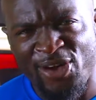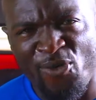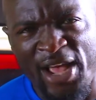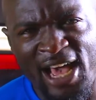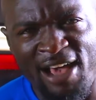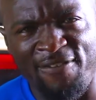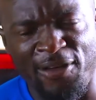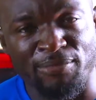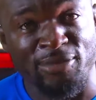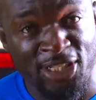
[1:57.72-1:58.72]
We
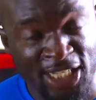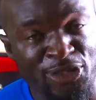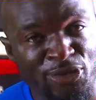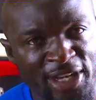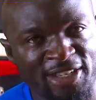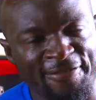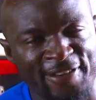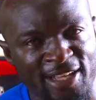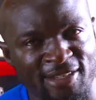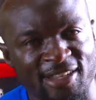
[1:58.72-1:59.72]
have saturated
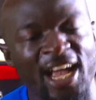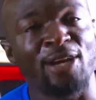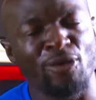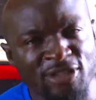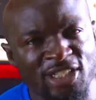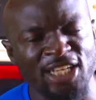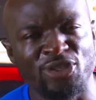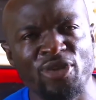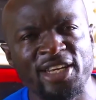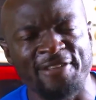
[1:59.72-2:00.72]
fats and
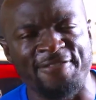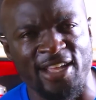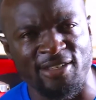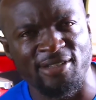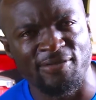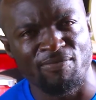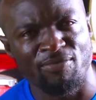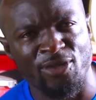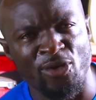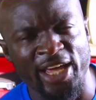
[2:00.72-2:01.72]
unsaturated fats,
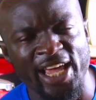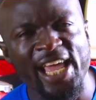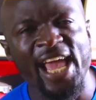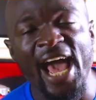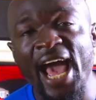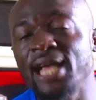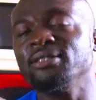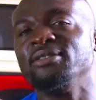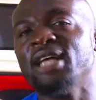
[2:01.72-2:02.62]
okay? And